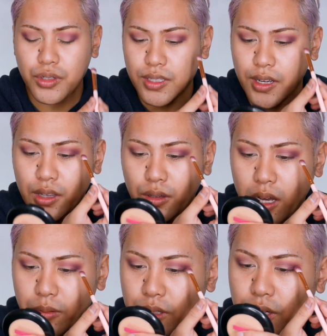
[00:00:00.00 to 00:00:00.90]
so I thought I
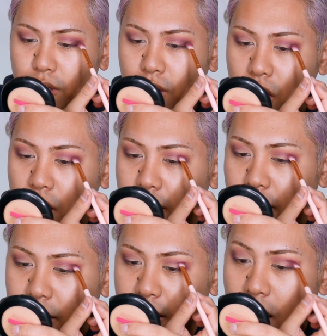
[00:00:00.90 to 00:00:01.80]
would go
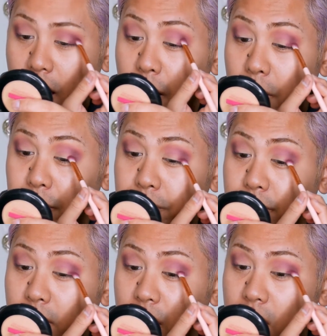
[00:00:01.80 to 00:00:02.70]
like
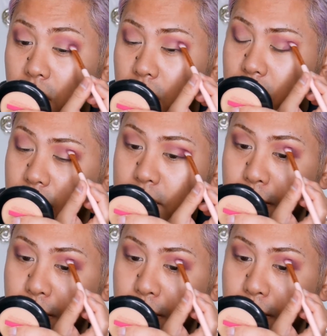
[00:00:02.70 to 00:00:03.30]
the